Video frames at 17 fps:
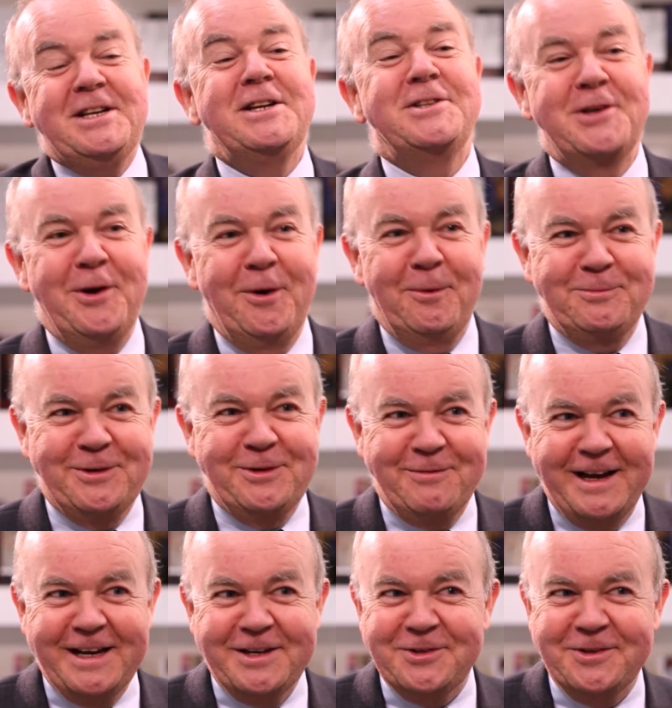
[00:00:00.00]
an
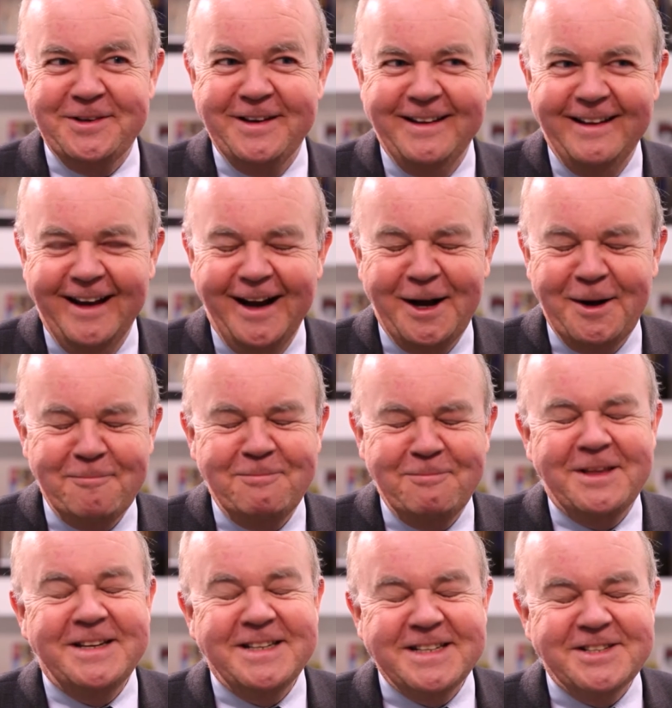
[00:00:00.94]
observation
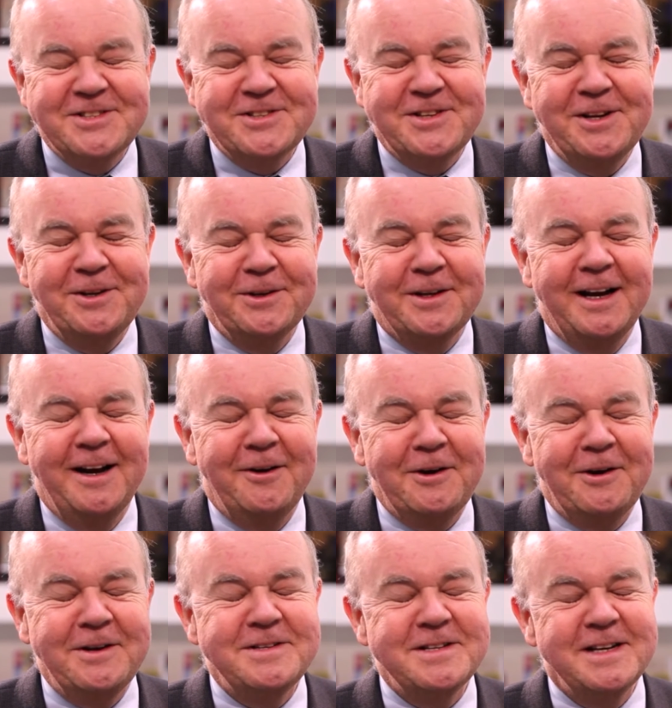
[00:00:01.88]
that is still
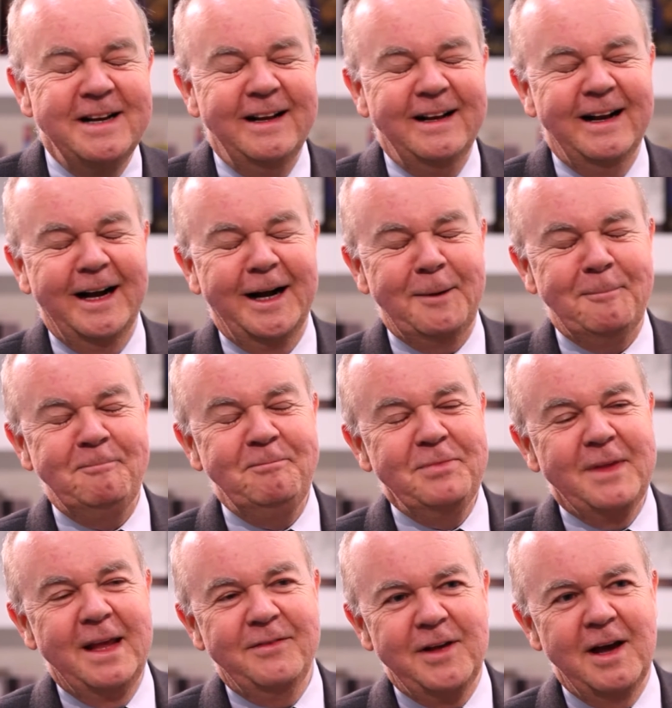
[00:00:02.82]
current.
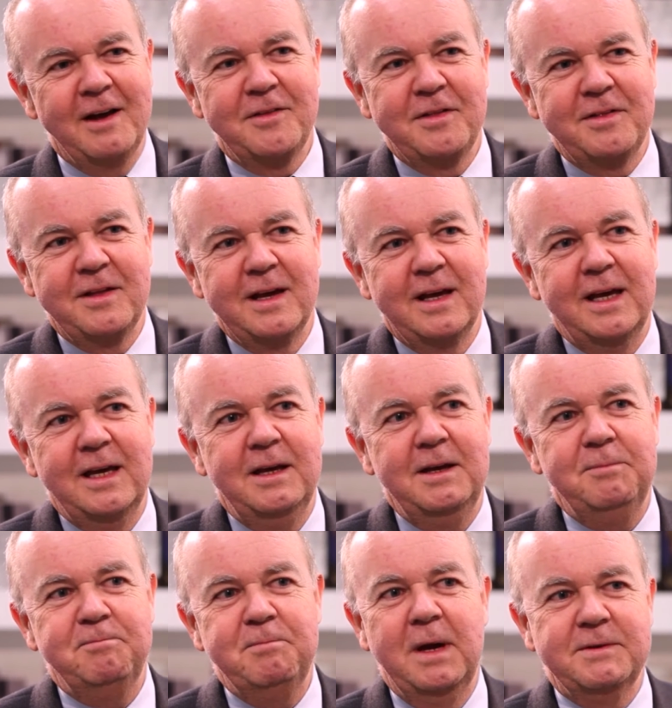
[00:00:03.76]
The other thing
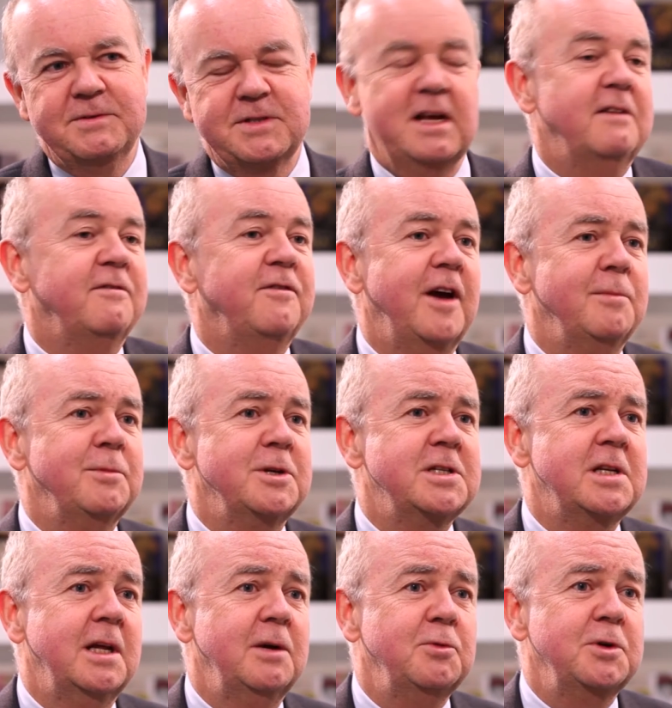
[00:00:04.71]
he said
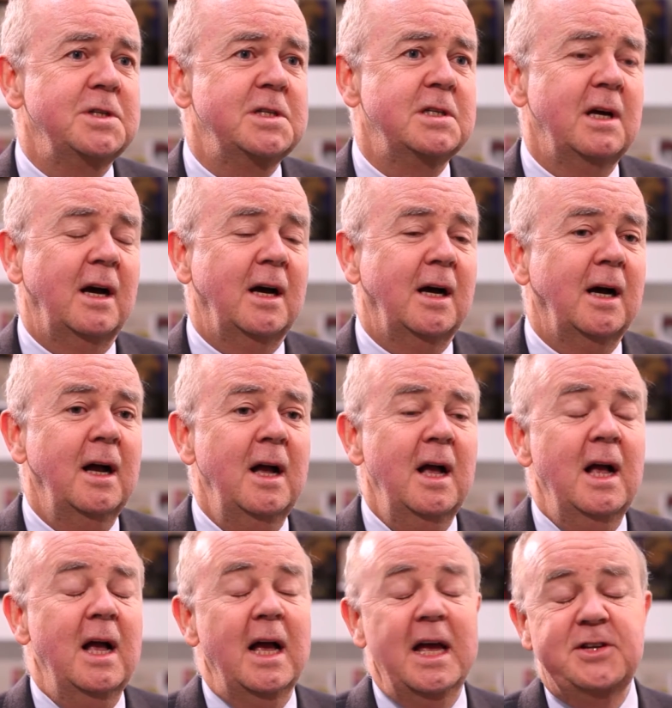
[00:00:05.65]
famously was,
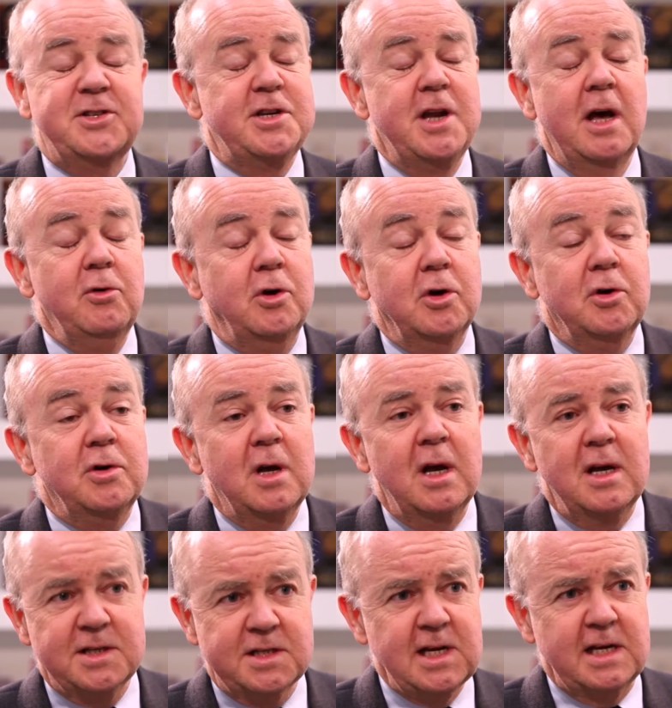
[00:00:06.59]
it's no good
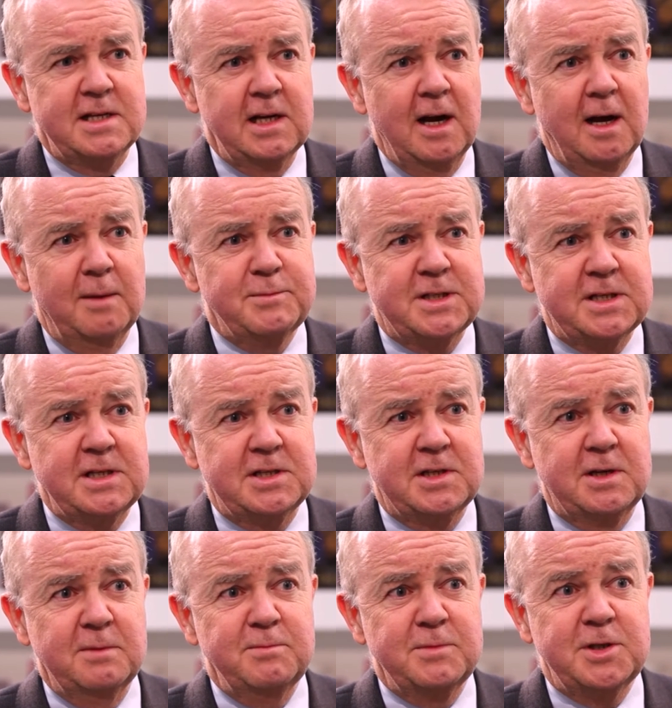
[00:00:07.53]
setting up
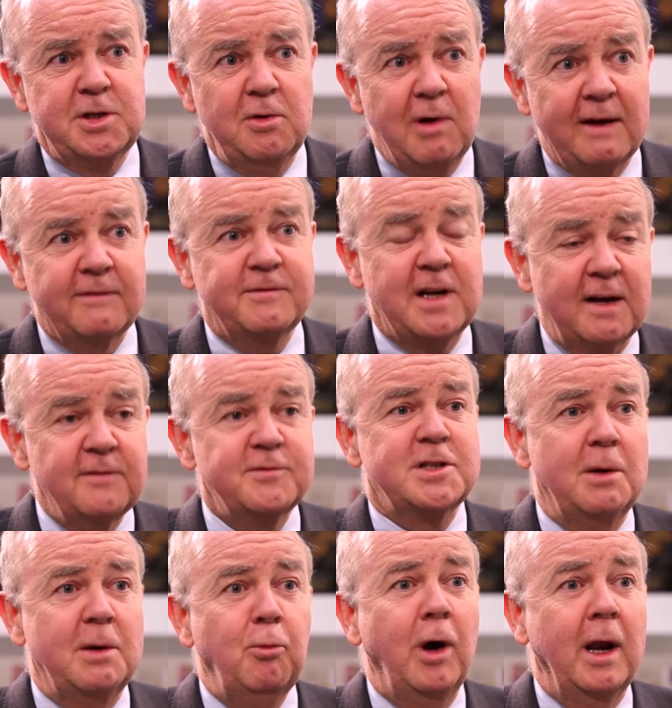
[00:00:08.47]
systems. You have to have
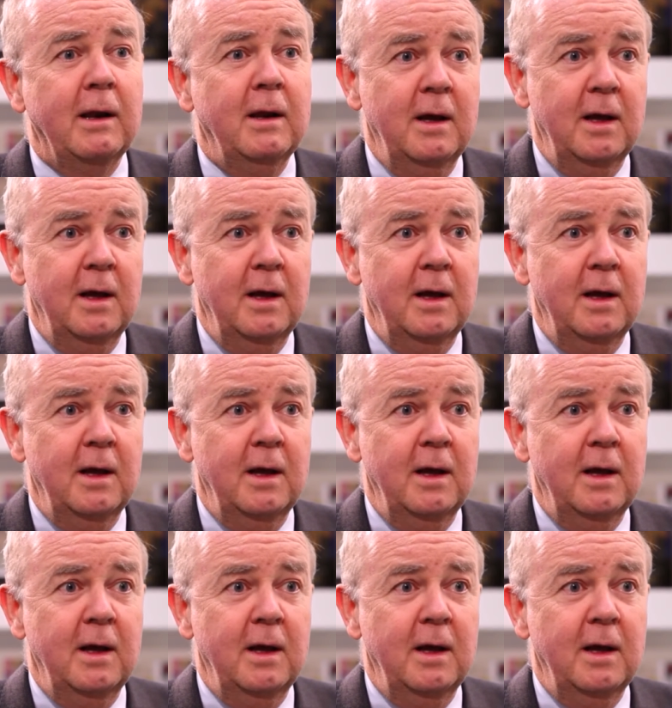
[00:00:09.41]
someone